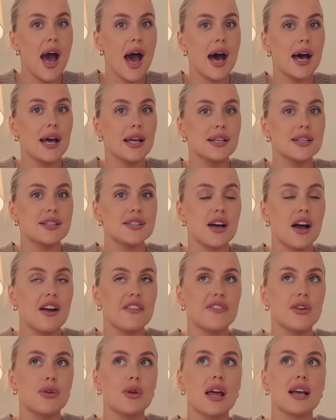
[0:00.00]
And I
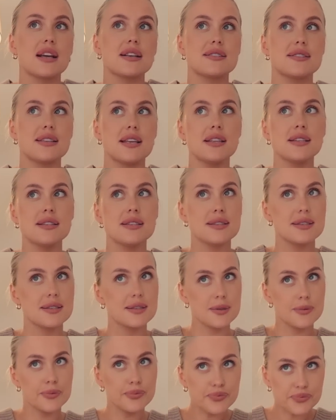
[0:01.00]
feel like
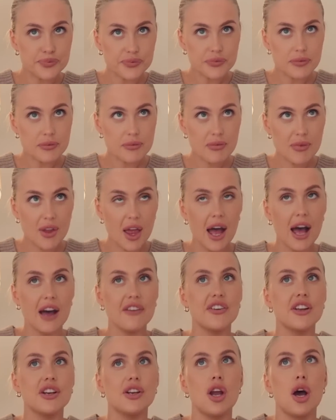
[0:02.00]
since
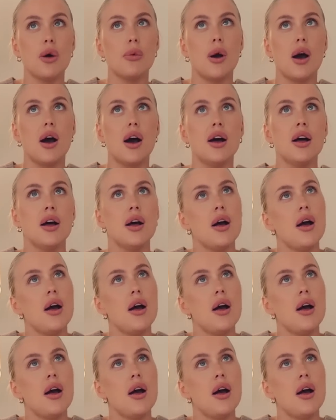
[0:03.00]
having Noah,